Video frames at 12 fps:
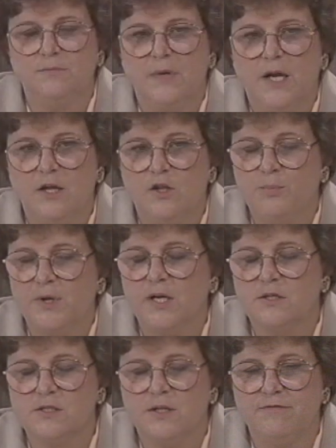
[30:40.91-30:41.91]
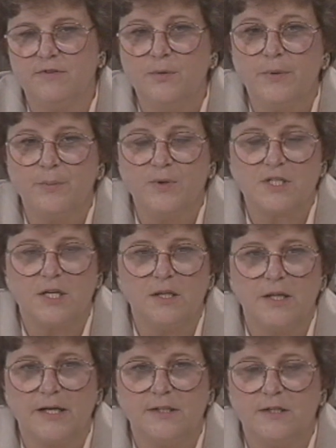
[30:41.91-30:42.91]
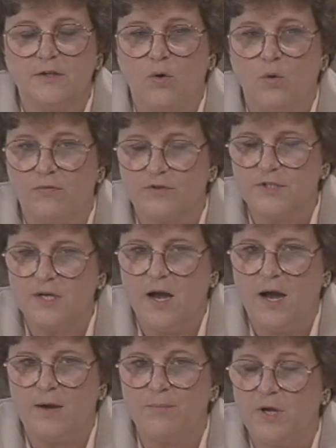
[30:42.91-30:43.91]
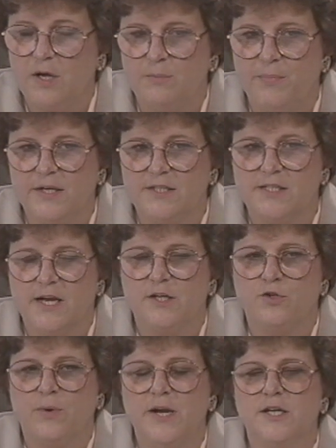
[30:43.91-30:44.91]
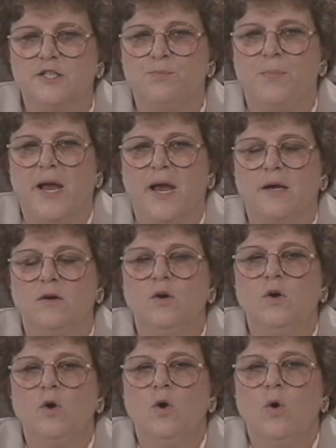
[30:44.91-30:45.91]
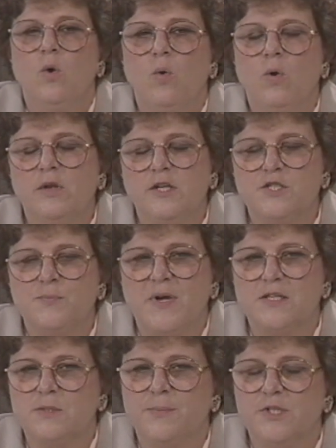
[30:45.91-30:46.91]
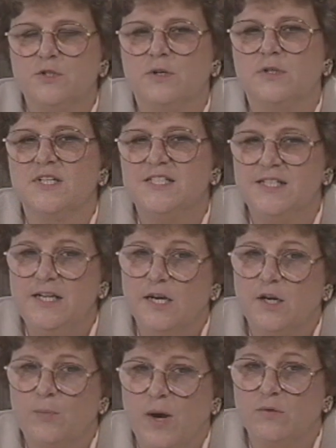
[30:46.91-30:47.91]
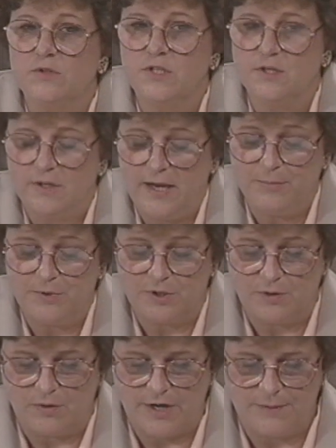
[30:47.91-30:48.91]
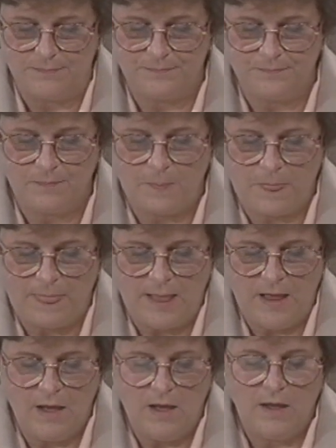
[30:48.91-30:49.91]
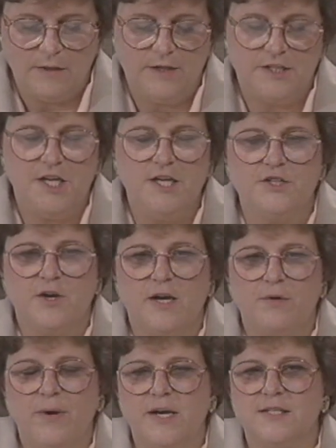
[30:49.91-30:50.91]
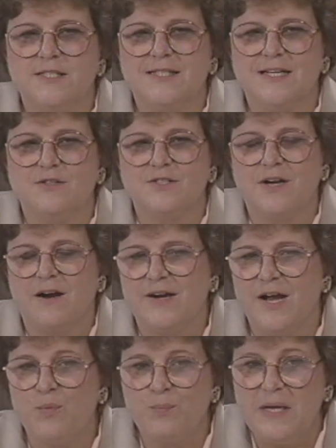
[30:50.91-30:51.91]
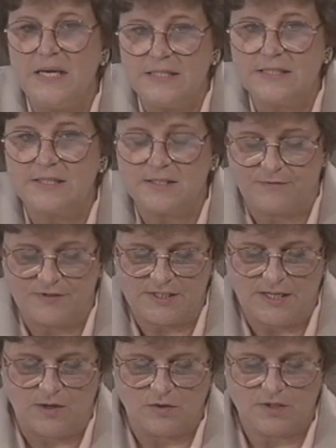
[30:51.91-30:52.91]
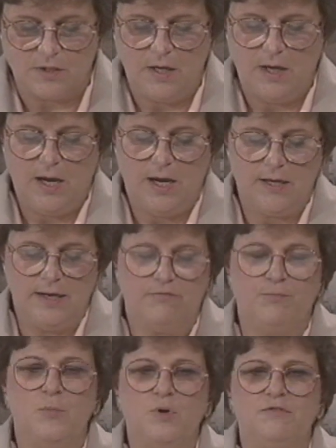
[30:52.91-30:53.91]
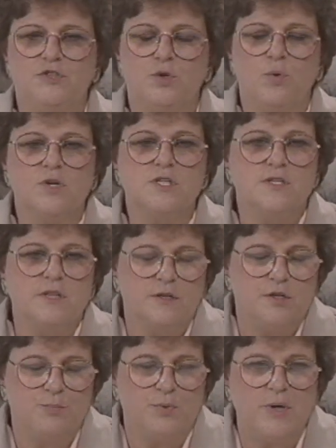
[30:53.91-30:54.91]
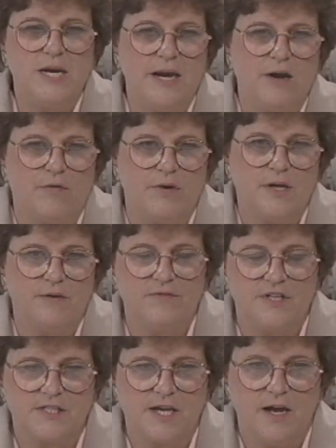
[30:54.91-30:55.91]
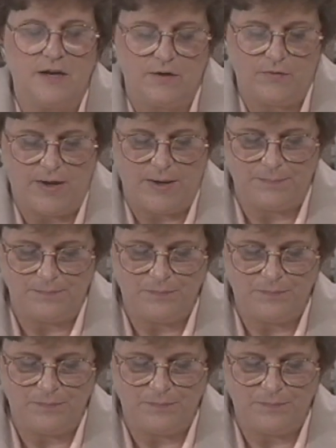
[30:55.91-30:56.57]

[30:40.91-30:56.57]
either because the fluid was collected over time in a bedside drainage bag or the specimen took the scenic route to your laboratory. The degenerated cells are now pieces of cells and have moved towards the debris area of the scattergram.